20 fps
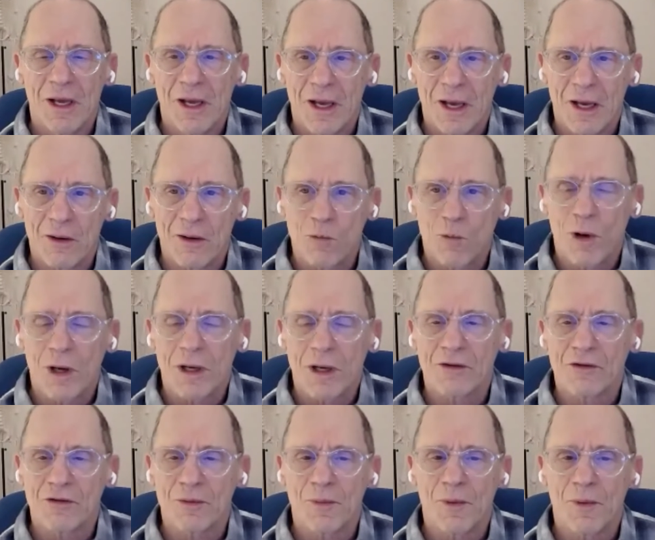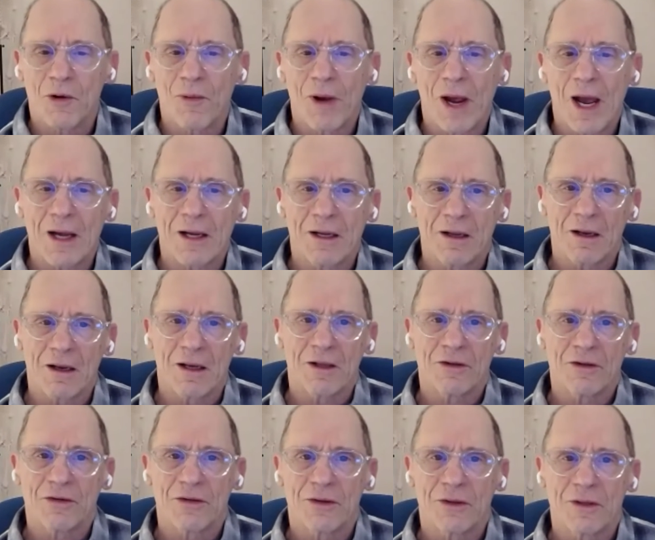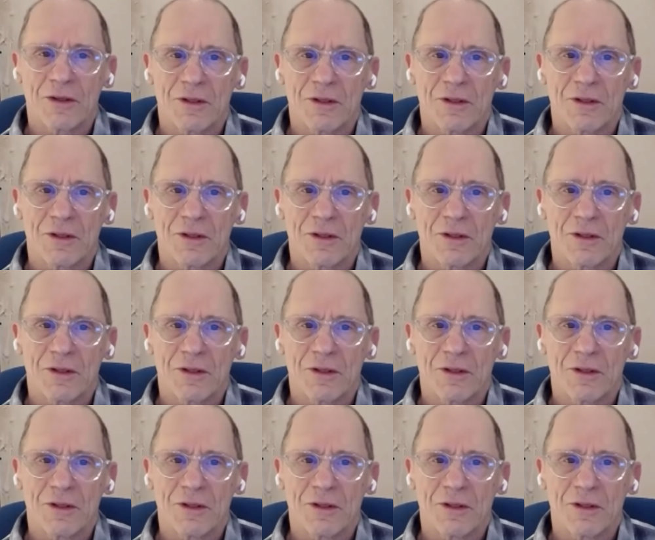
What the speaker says: and what is miraculous.